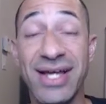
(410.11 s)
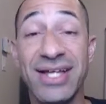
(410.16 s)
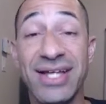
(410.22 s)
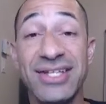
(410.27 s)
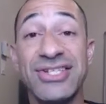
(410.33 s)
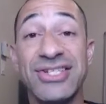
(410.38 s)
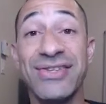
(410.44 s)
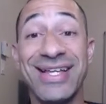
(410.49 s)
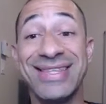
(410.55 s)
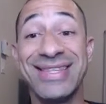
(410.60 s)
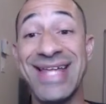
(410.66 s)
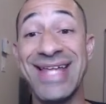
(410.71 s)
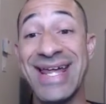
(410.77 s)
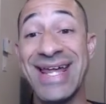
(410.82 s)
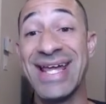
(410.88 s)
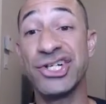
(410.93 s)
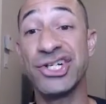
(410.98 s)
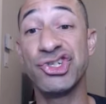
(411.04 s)
so that they
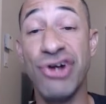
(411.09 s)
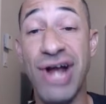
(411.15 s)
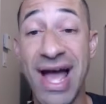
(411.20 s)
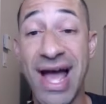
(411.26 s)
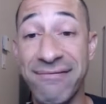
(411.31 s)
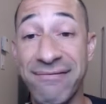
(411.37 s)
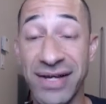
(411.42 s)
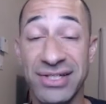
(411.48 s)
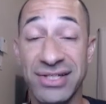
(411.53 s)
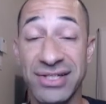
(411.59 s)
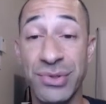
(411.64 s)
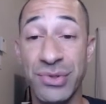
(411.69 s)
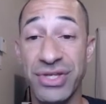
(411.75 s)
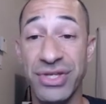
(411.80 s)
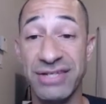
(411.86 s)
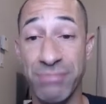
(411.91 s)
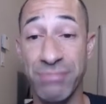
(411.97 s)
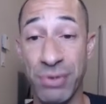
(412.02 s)
get traffic to
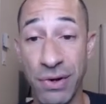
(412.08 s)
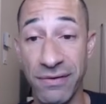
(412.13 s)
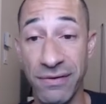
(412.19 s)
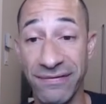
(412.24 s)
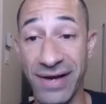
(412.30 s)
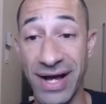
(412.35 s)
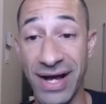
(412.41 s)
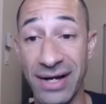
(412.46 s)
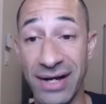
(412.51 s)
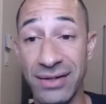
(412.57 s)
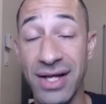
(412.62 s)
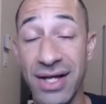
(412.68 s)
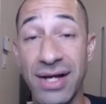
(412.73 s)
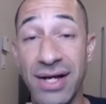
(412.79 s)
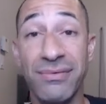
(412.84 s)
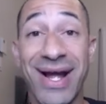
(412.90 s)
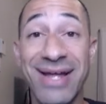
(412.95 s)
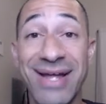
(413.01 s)
this profile,
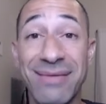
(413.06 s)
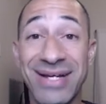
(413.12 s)
right?